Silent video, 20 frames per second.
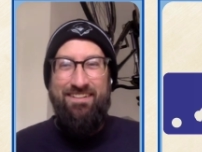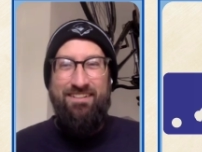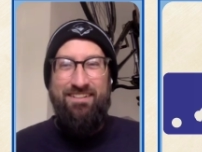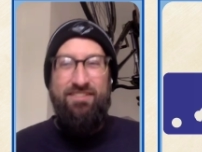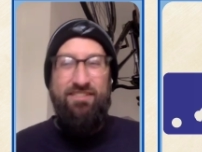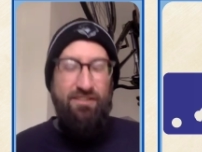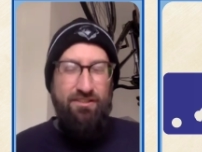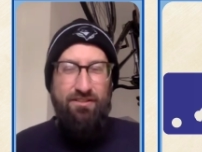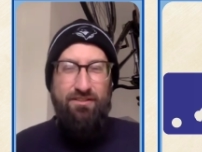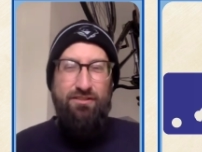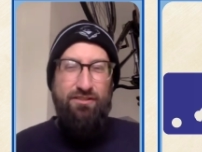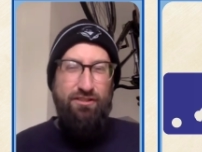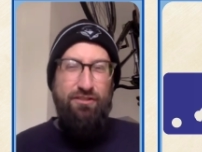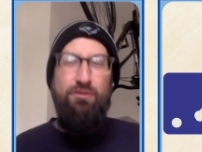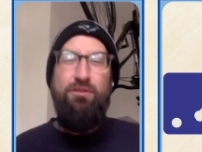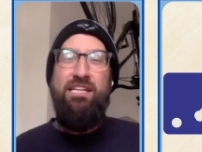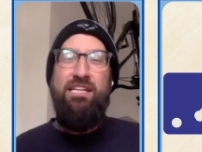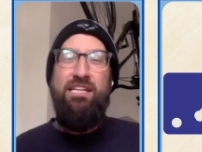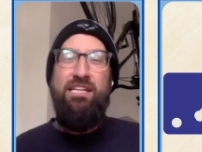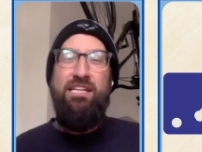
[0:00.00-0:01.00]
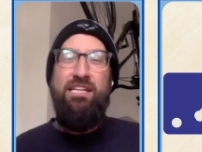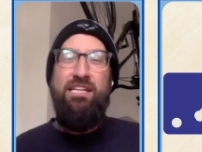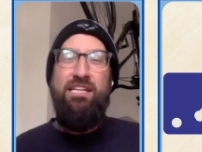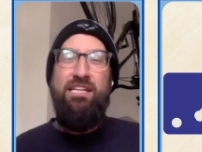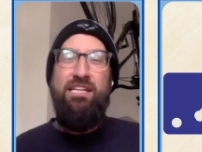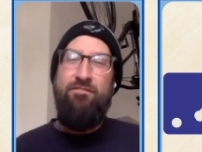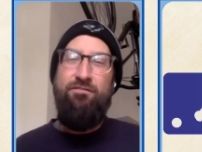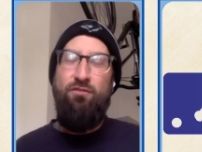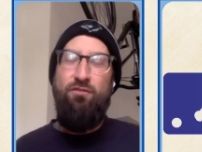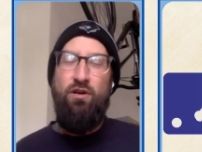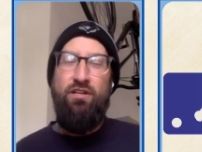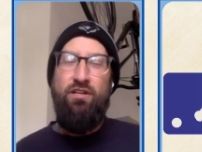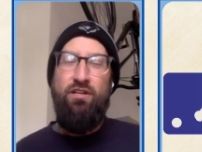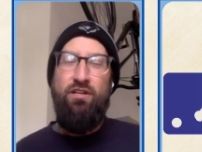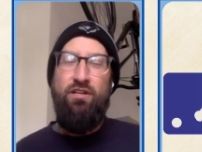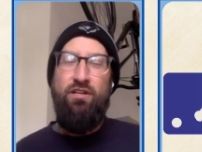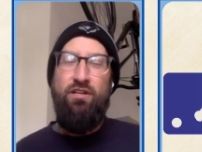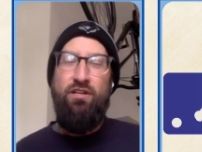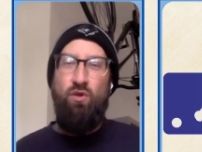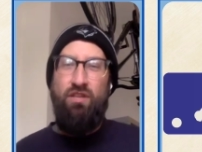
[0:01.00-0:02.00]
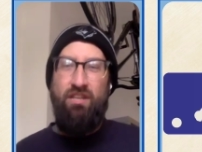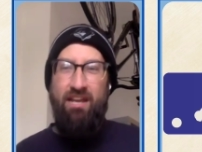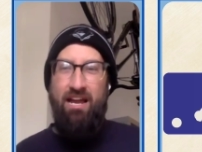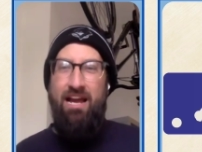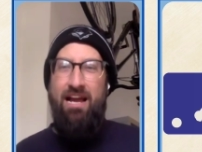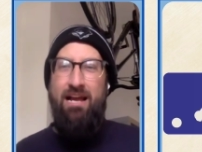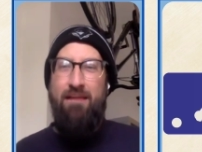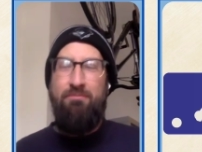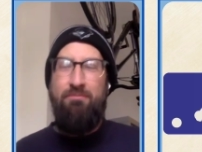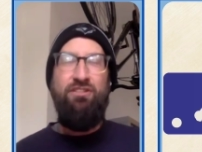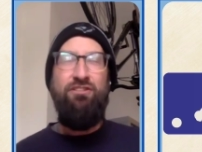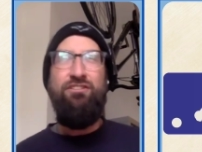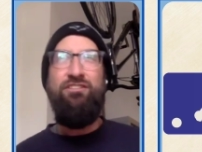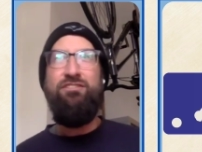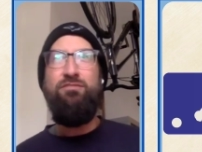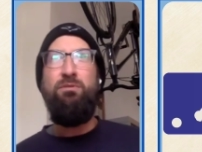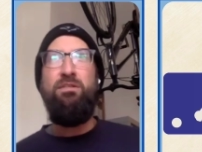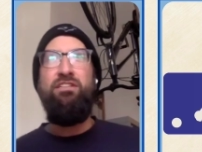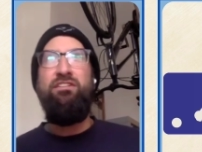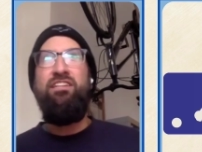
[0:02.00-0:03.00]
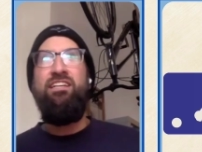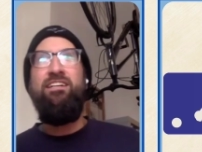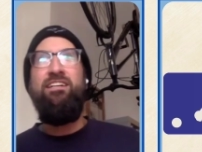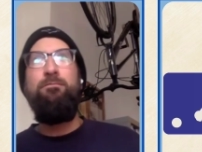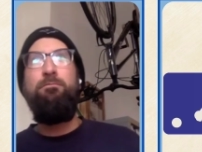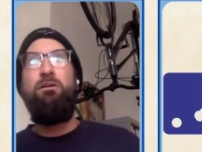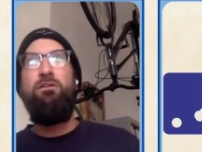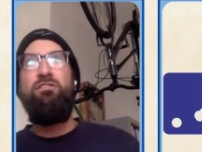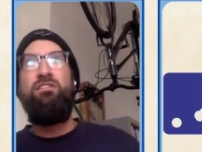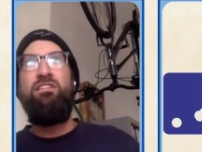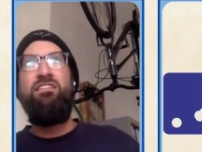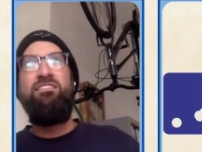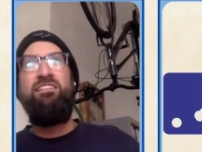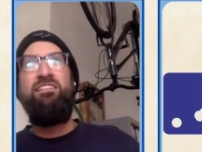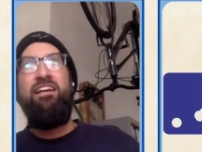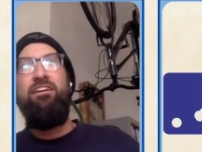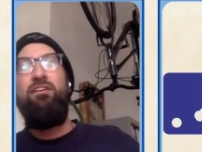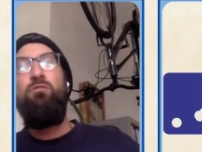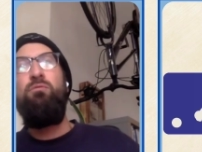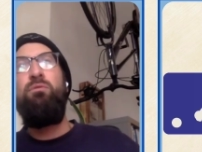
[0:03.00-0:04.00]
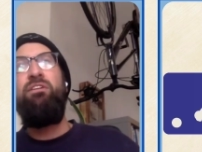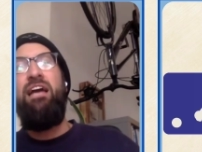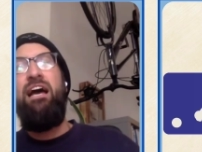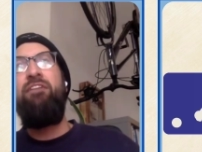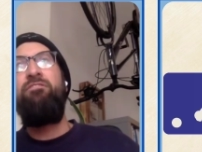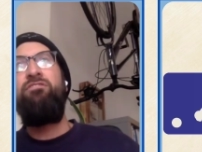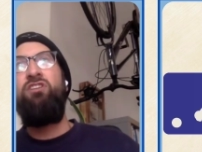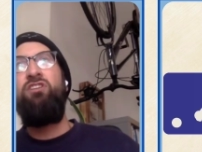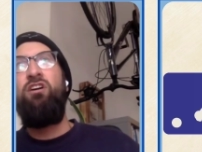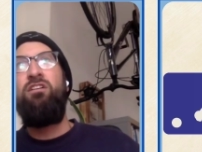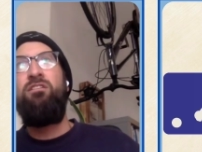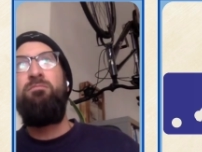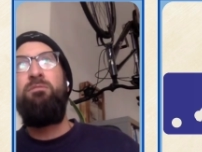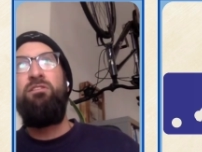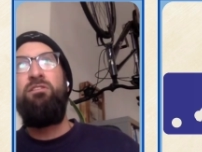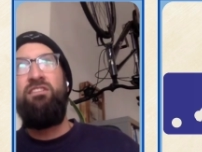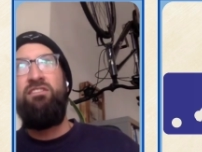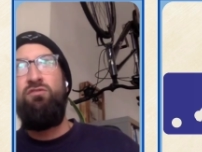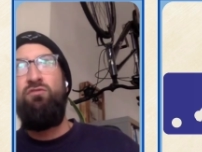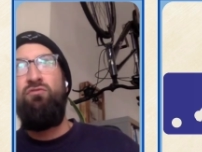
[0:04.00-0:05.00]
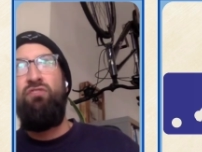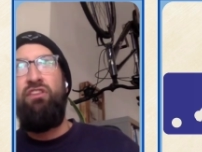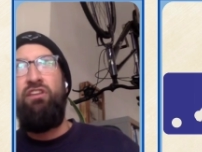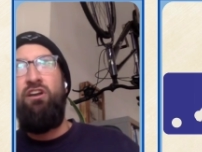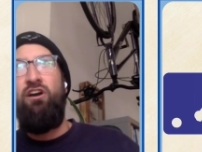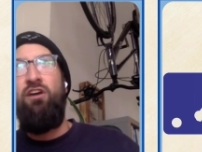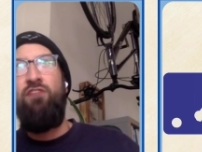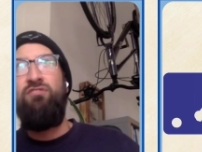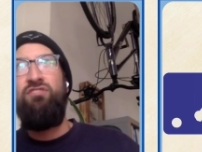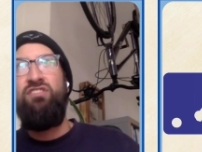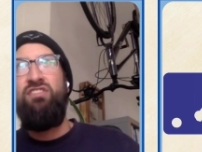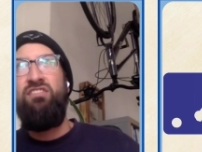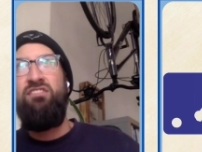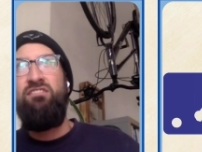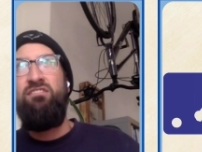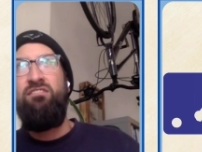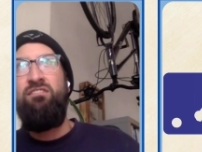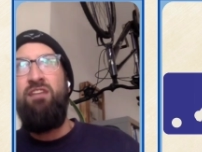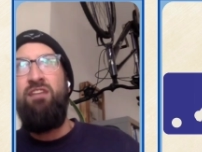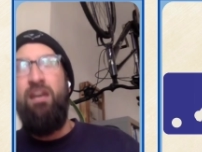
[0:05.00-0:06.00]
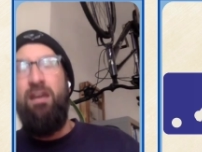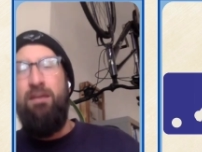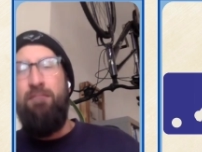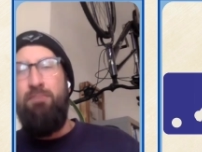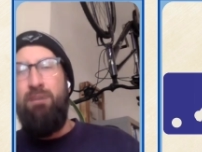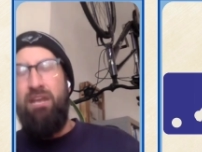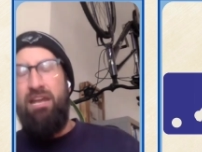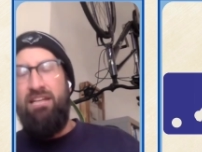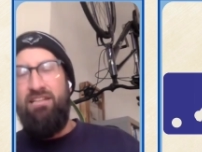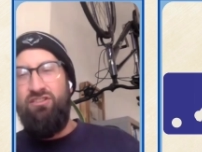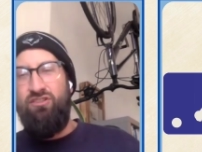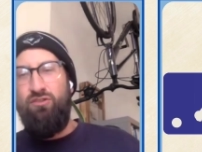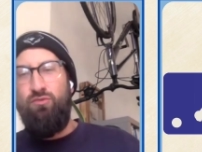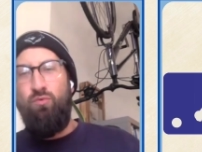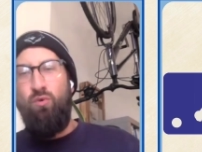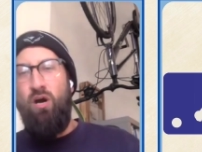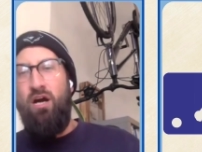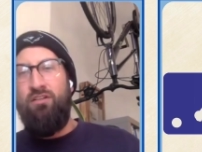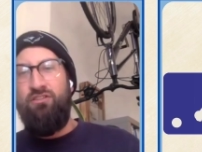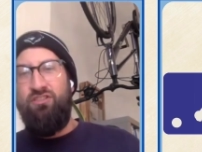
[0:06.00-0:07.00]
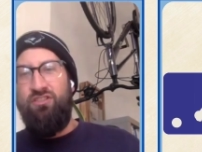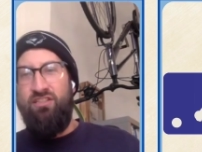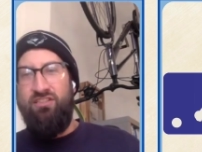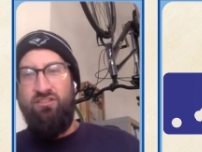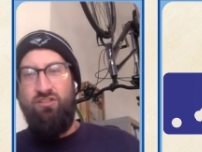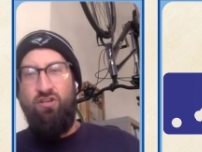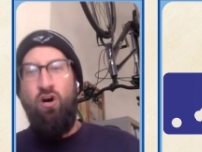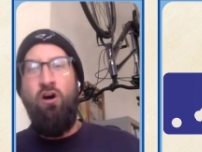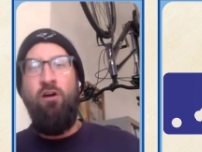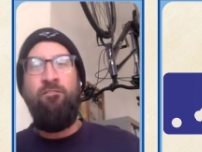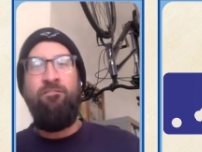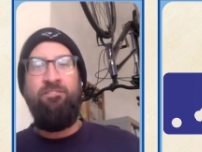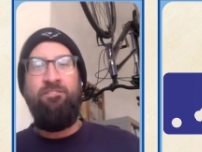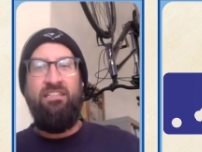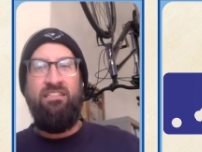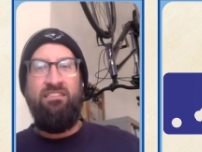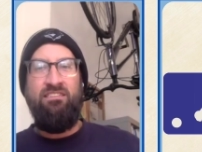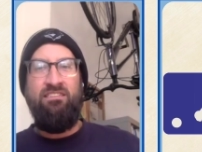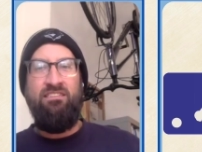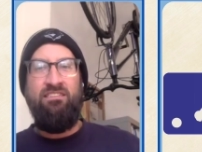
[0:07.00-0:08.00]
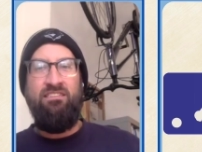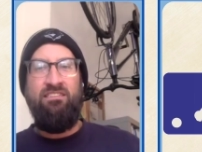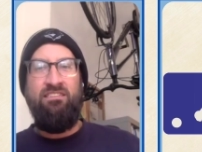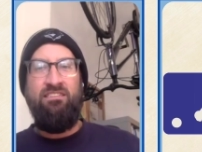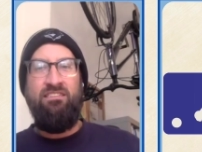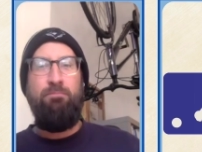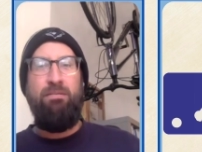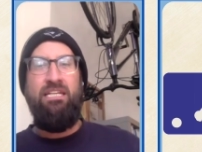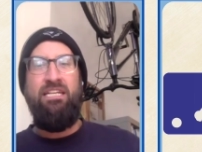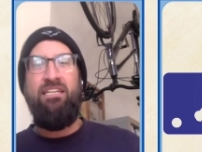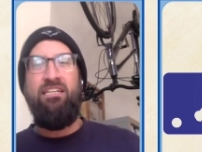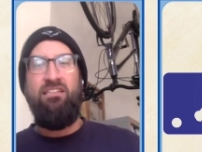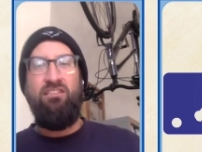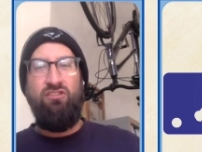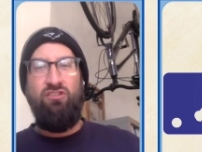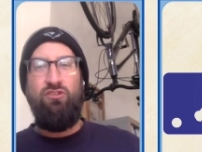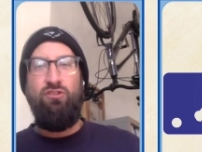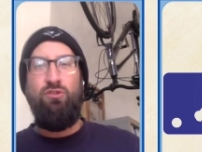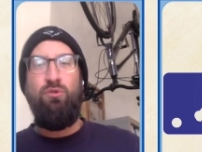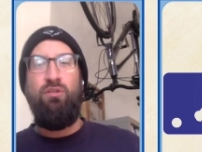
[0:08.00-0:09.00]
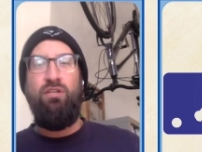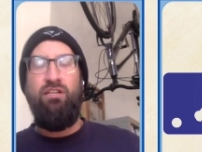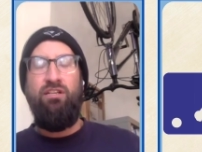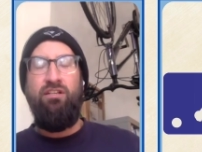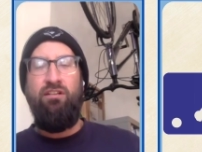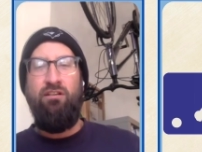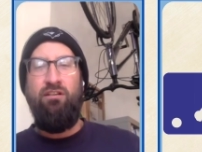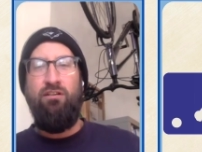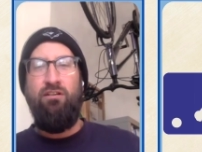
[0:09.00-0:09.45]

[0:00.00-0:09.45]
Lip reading: Do you think at 24 years old, and I'm curious what you think about this, and I know we have talked about this over the offseason, but as you watch this confidence being exuded